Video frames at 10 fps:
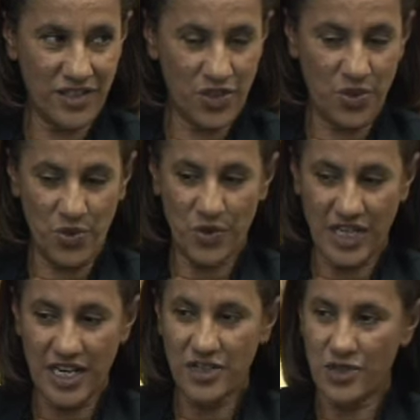you
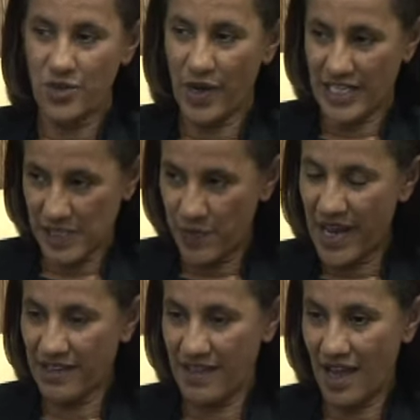need to
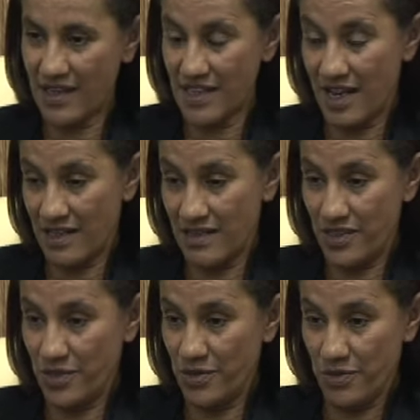expect that, and
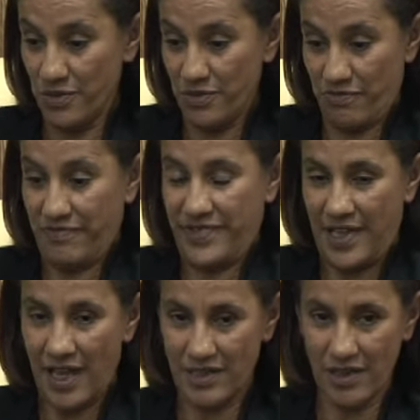
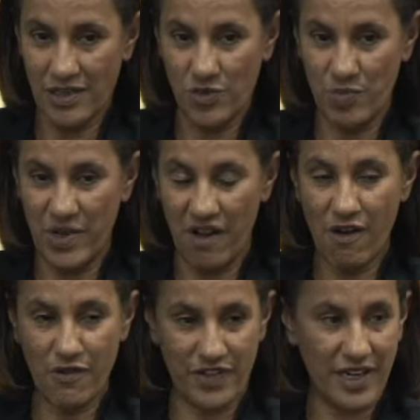that it will be
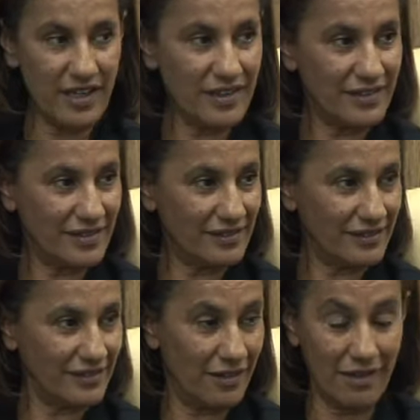over,
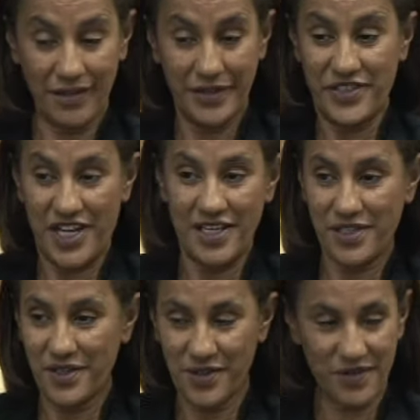or you
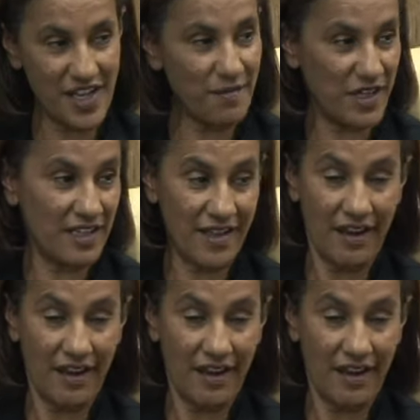change it to something.